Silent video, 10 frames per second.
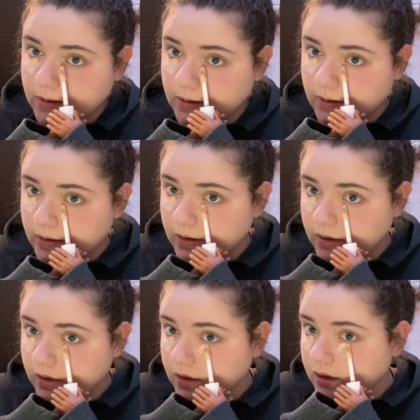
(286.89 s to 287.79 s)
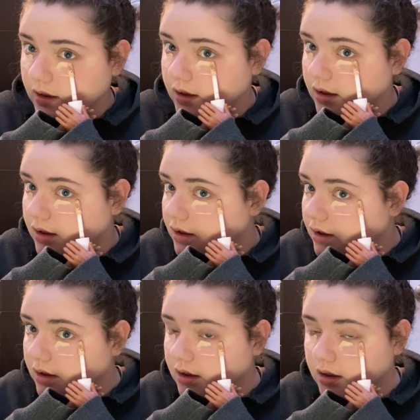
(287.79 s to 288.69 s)

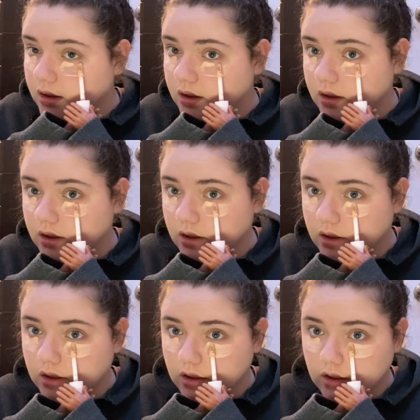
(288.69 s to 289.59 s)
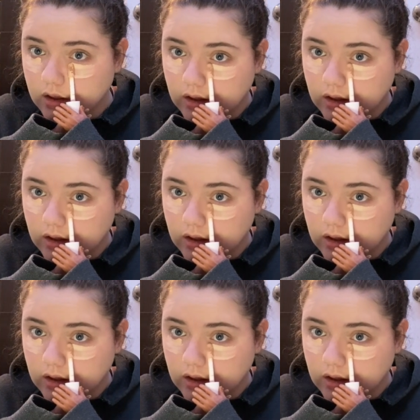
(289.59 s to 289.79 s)
(silence)